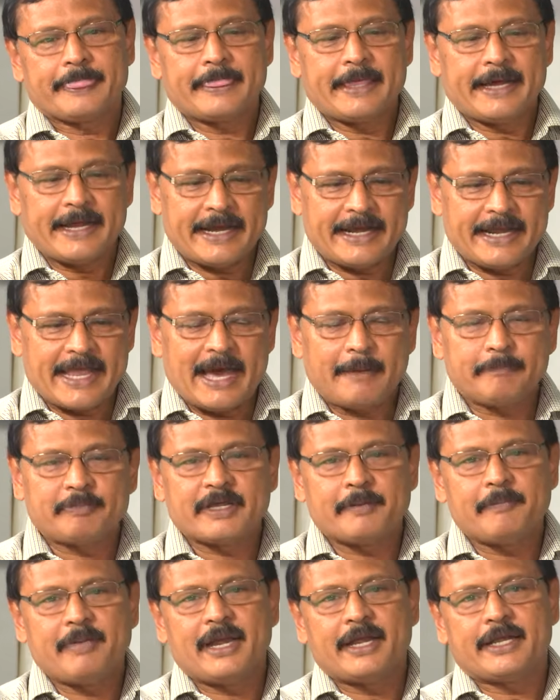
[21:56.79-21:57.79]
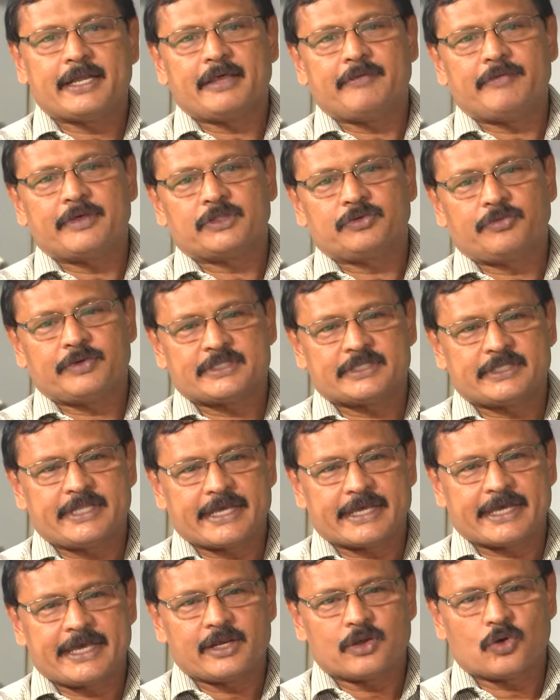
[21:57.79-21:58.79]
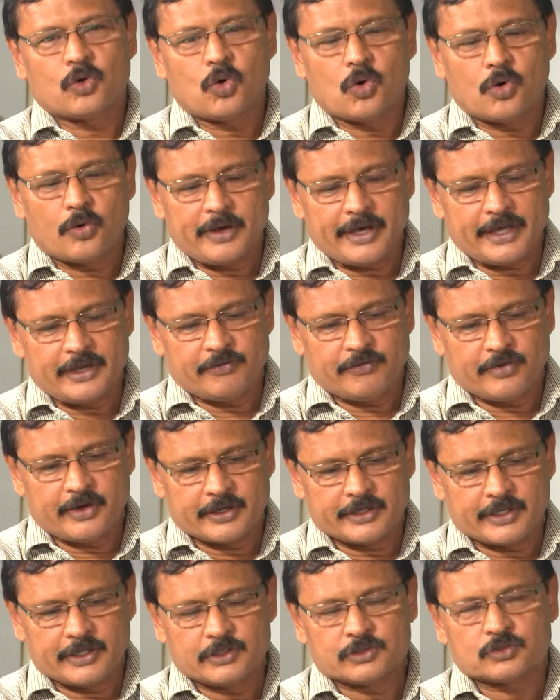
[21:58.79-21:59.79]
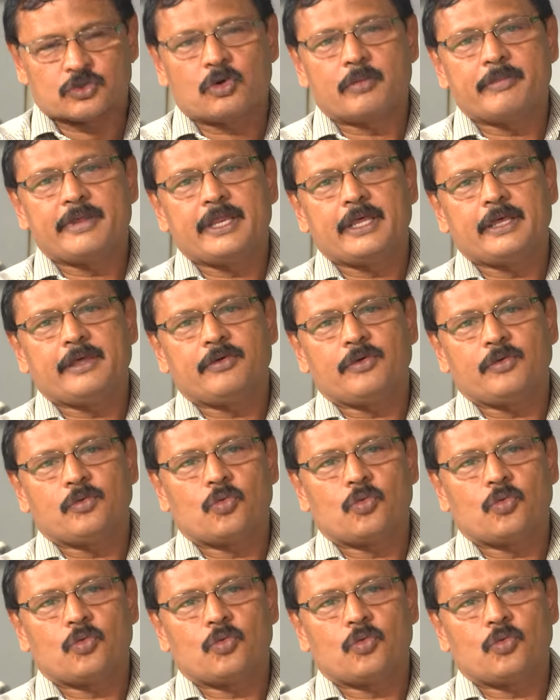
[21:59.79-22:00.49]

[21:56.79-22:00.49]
The adaptability with which they can go and work in so many